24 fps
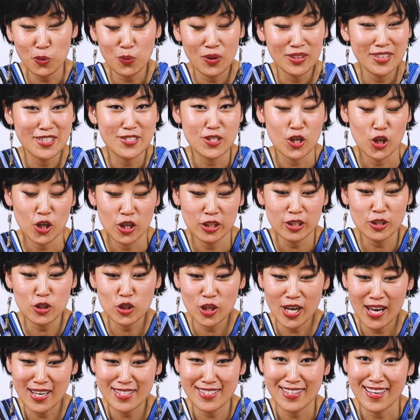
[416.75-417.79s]
you want to turn the
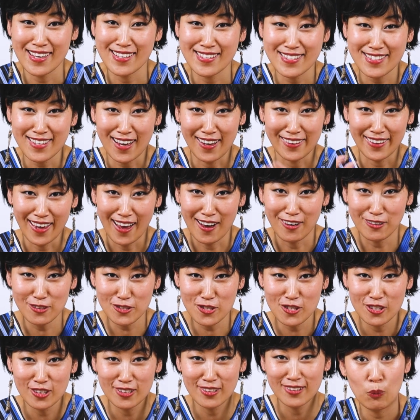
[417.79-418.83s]
dress inside
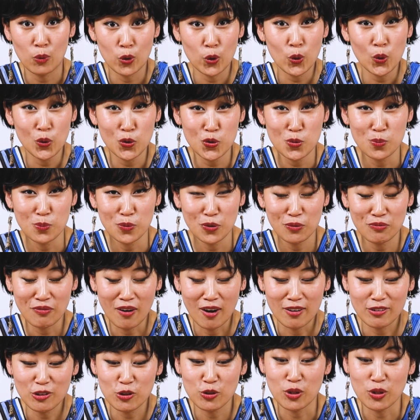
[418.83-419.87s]
out, and we're going to move
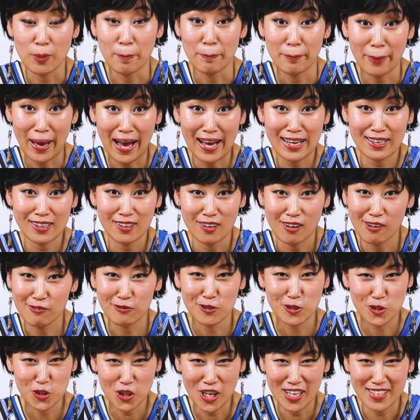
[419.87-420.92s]
on to the back of
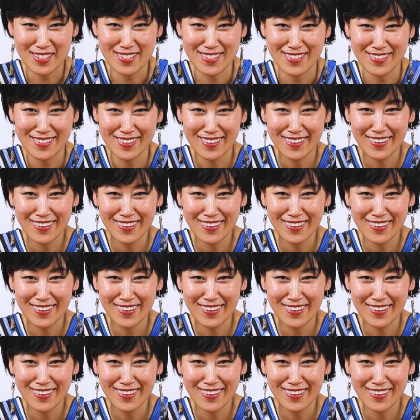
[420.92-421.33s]
the dress.